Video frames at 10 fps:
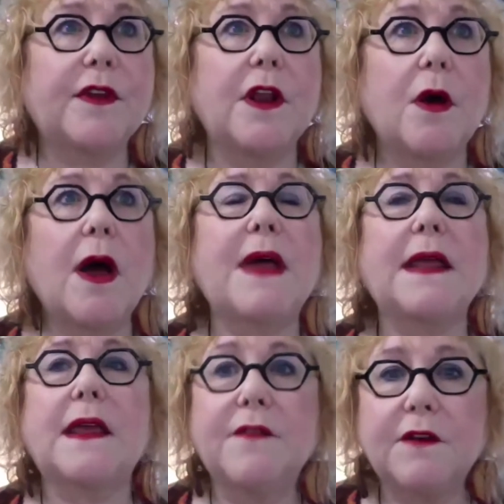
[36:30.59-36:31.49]
I'm not
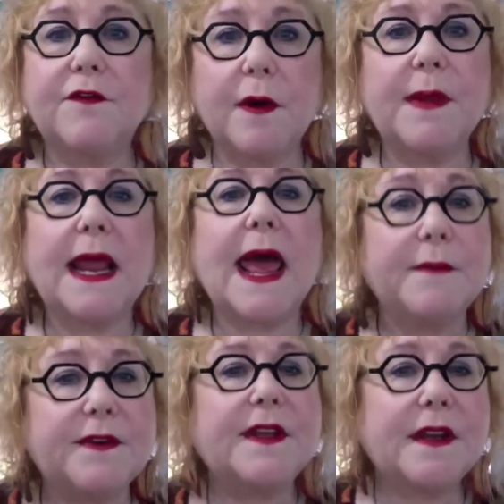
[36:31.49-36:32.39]
giving from an
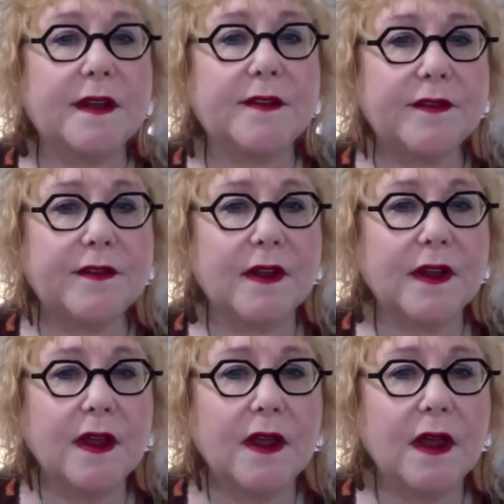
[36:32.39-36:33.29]
emptiness,
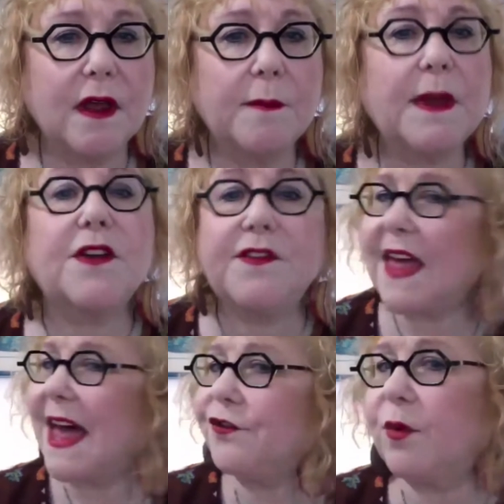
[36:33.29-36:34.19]
because
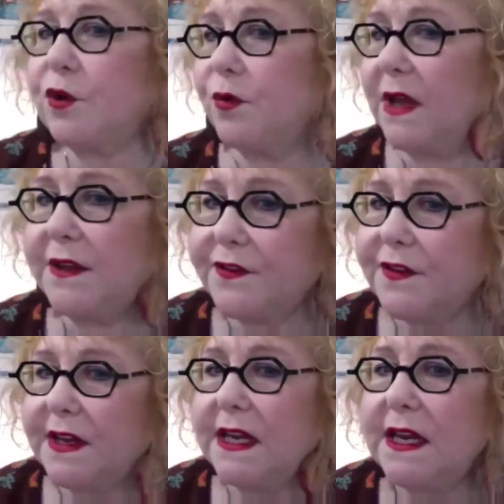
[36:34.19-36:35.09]
that's what creates the
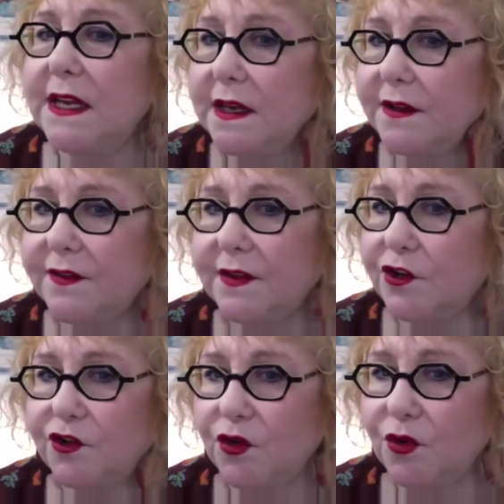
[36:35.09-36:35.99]
neediness in
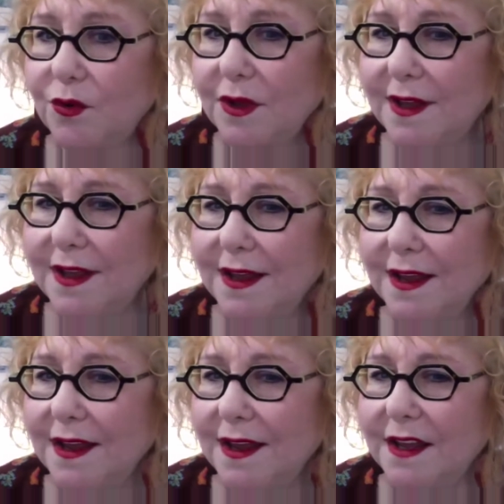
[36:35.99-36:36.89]
it too.
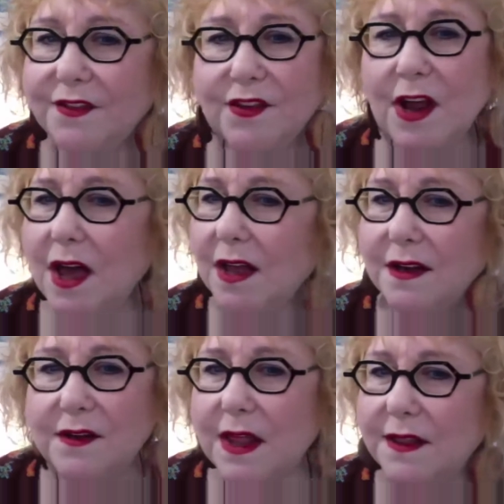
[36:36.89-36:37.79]
It's not
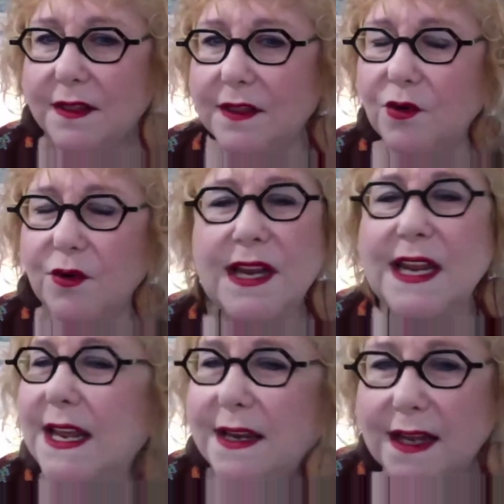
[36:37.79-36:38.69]
that they're
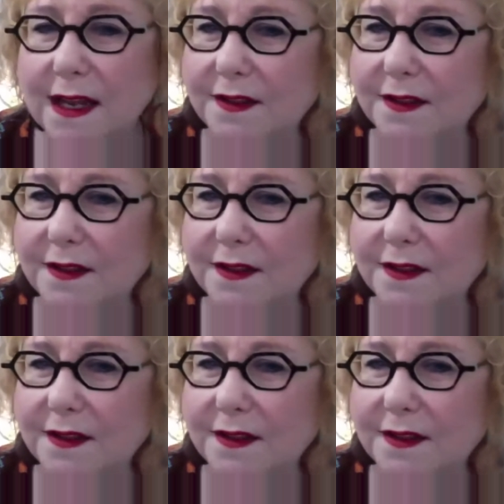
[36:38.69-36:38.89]
needy.